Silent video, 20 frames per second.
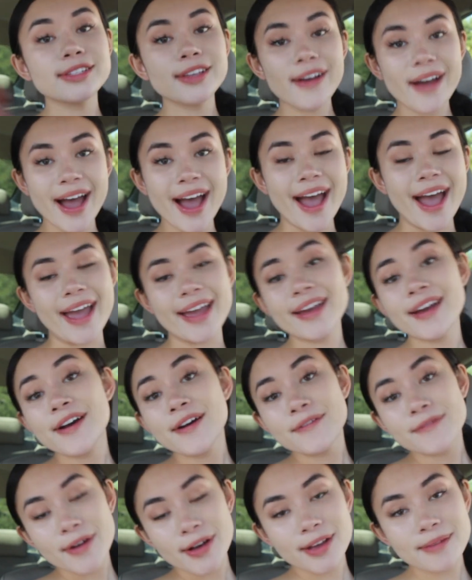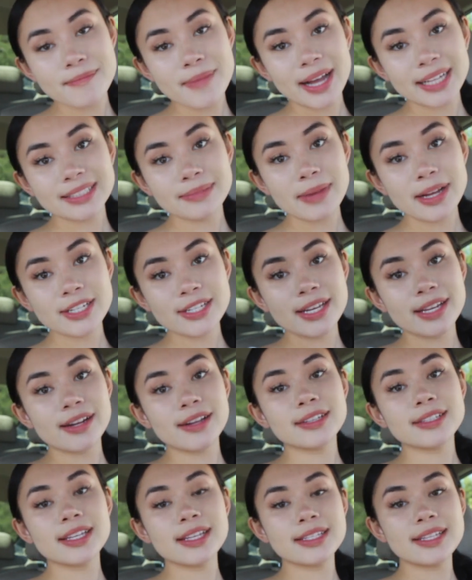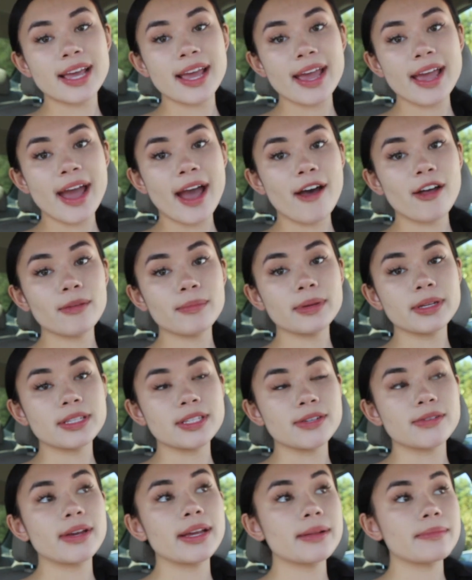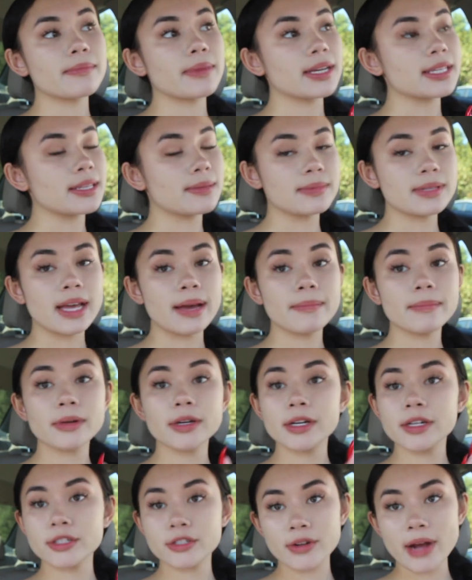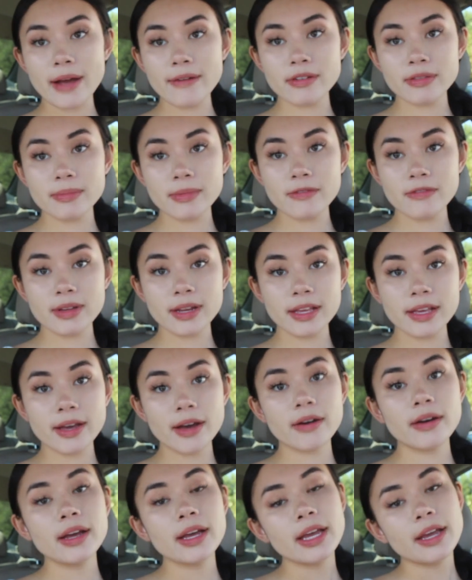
So hi, welcome back to my channel. Today I'll be doing my September Dry With Me video.